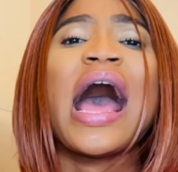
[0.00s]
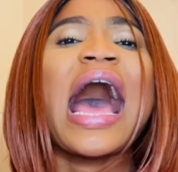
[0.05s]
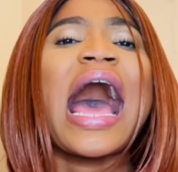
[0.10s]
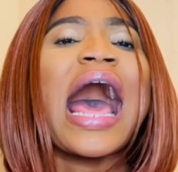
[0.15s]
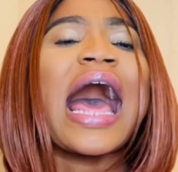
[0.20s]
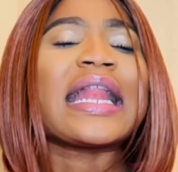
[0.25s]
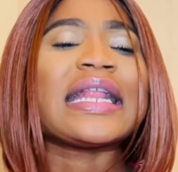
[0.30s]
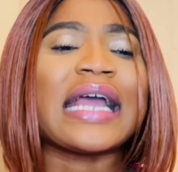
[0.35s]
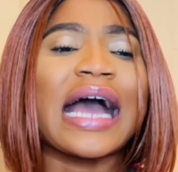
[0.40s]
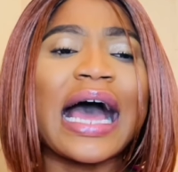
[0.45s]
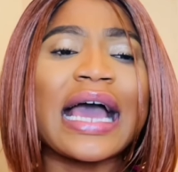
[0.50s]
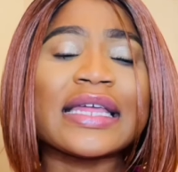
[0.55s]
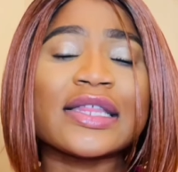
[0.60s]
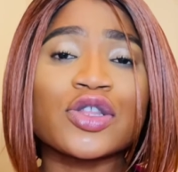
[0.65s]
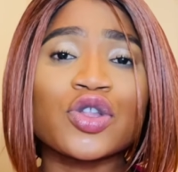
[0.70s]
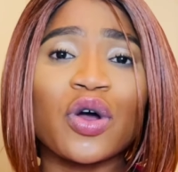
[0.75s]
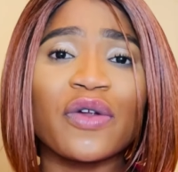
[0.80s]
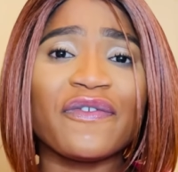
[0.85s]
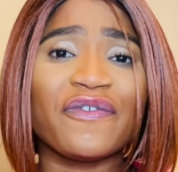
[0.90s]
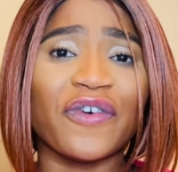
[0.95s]
And guys,
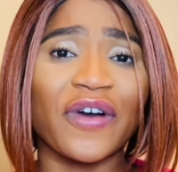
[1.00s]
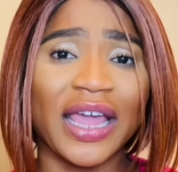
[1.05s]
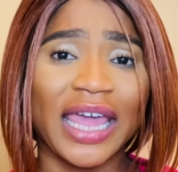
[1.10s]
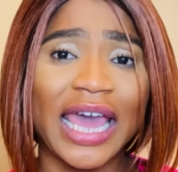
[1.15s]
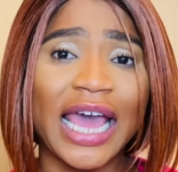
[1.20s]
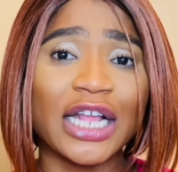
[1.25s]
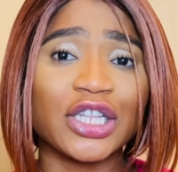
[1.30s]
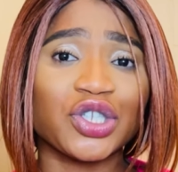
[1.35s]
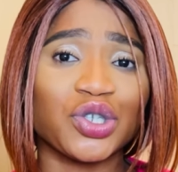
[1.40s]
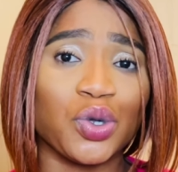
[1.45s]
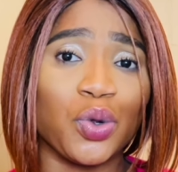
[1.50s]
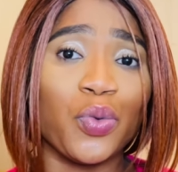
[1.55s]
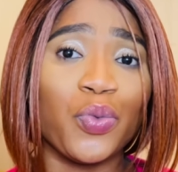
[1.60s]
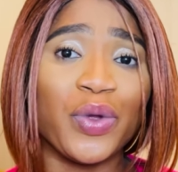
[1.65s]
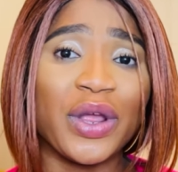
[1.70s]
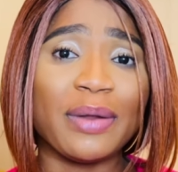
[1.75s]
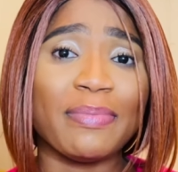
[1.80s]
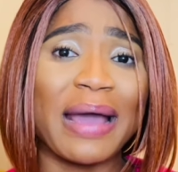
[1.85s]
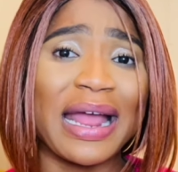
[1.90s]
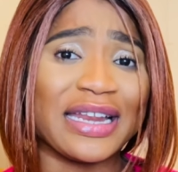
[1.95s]
don't forget to
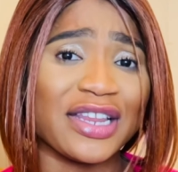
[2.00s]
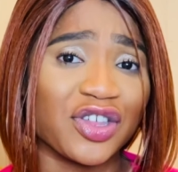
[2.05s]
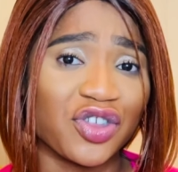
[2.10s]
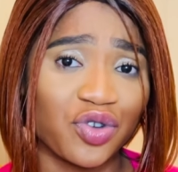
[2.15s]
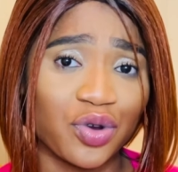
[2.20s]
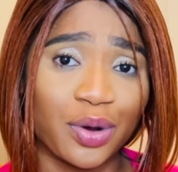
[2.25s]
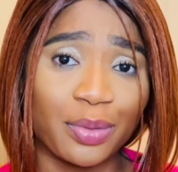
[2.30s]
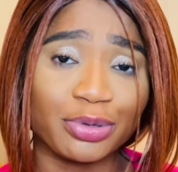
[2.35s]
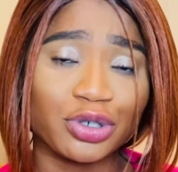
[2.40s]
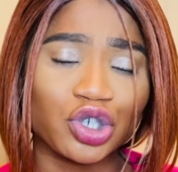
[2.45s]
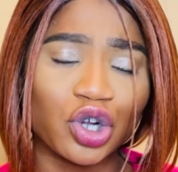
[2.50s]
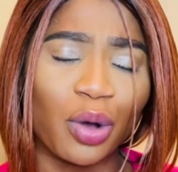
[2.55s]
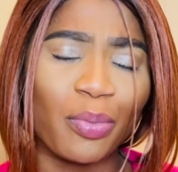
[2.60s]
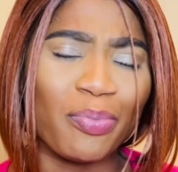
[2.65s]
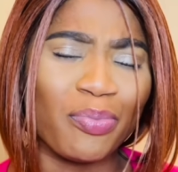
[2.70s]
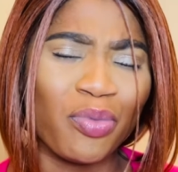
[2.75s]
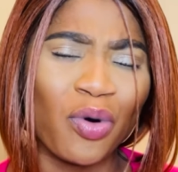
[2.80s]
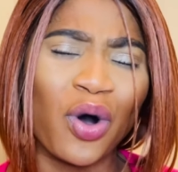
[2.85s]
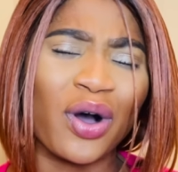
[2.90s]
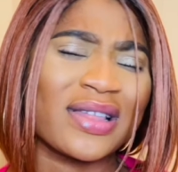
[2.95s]
read my
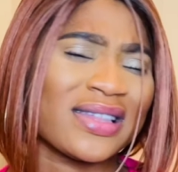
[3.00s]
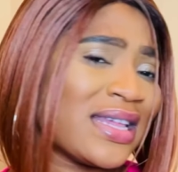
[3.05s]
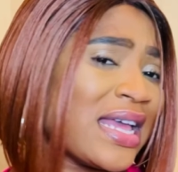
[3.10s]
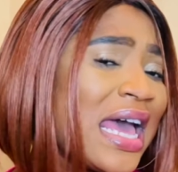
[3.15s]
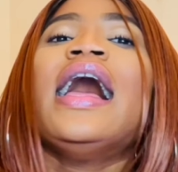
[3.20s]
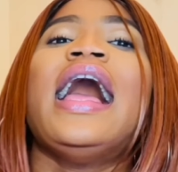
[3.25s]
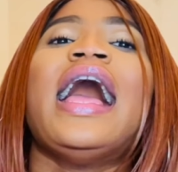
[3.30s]
description box,